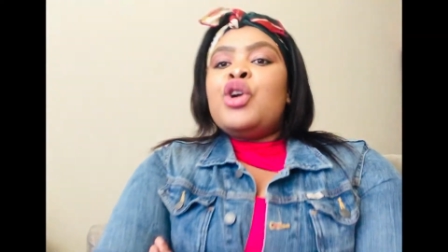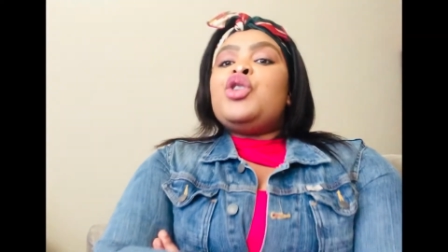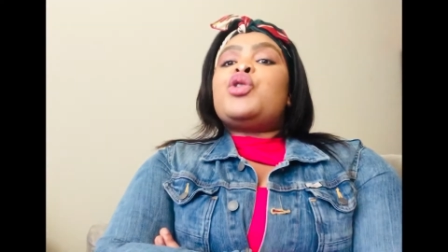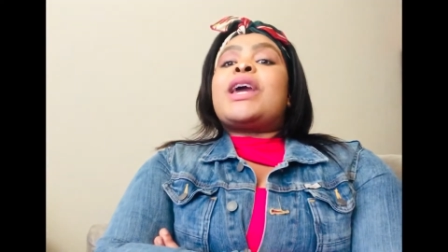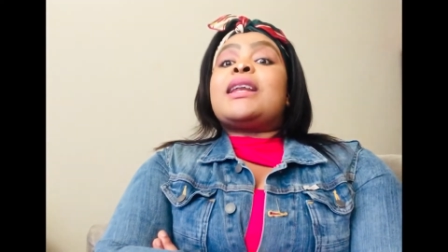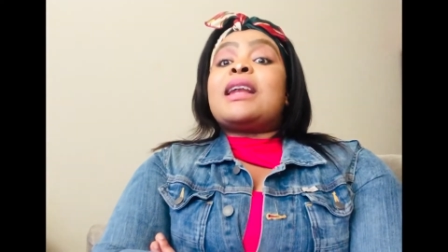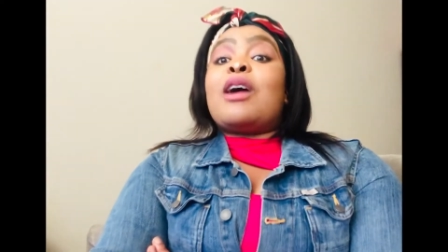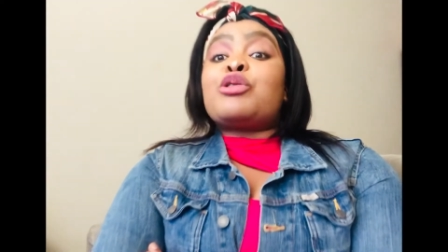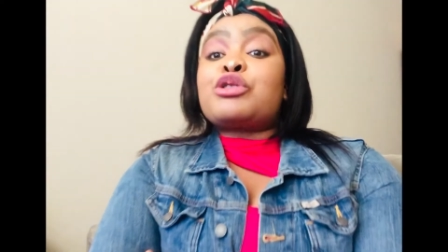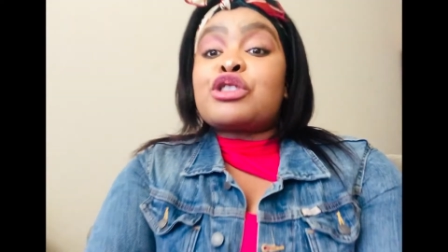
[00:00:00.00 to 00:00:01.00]
You can
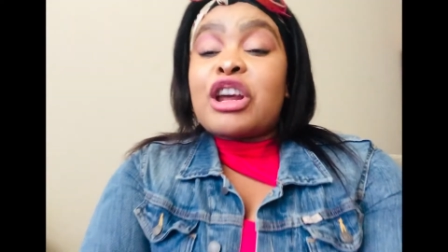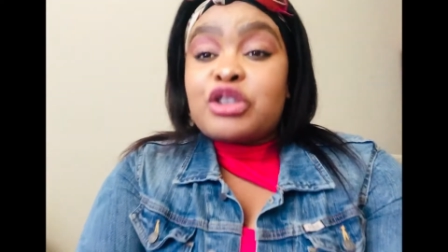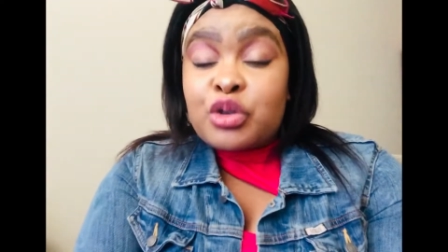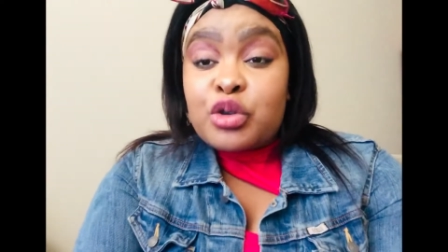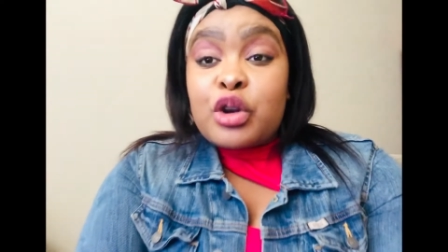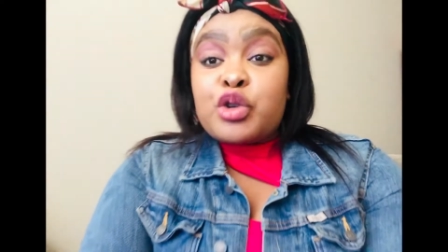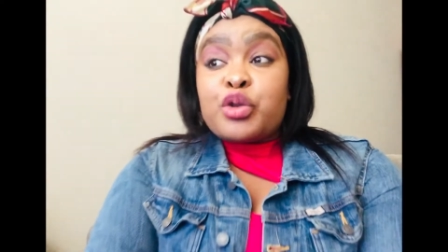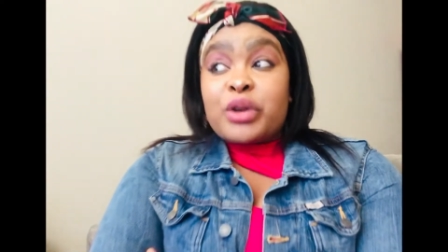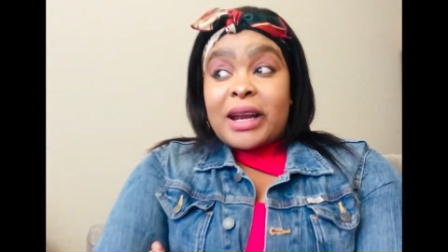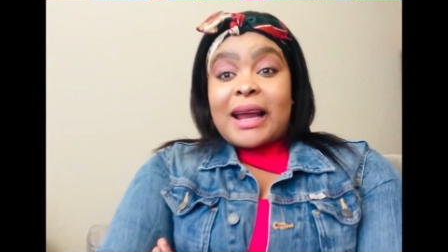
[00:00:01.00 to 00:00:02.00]
now start to
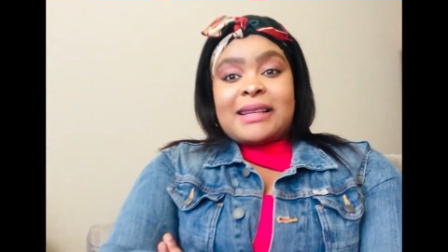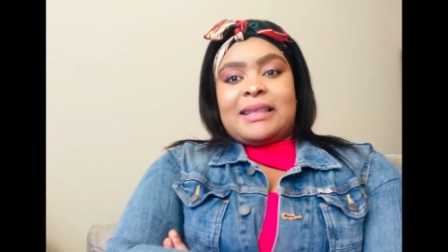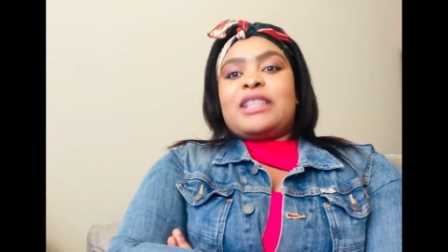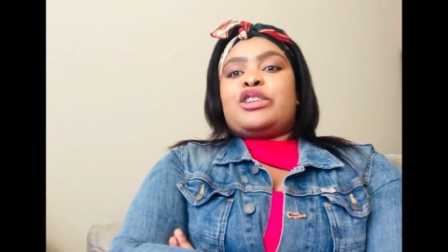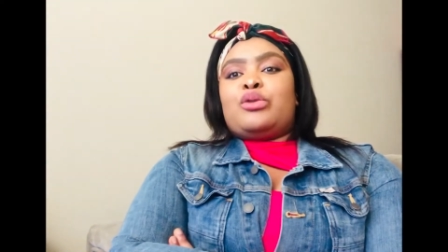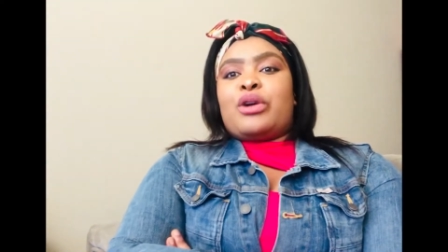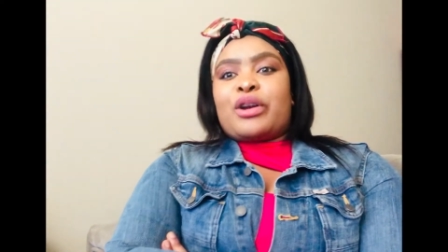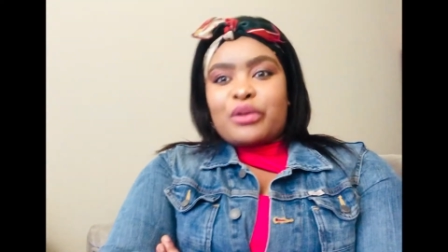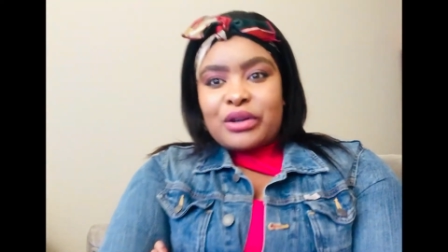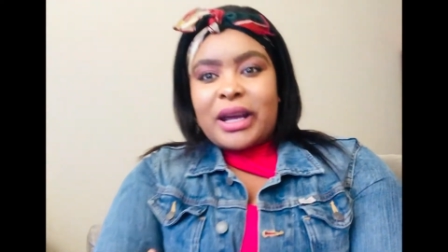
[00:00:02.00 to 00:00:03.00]
realize that you are a good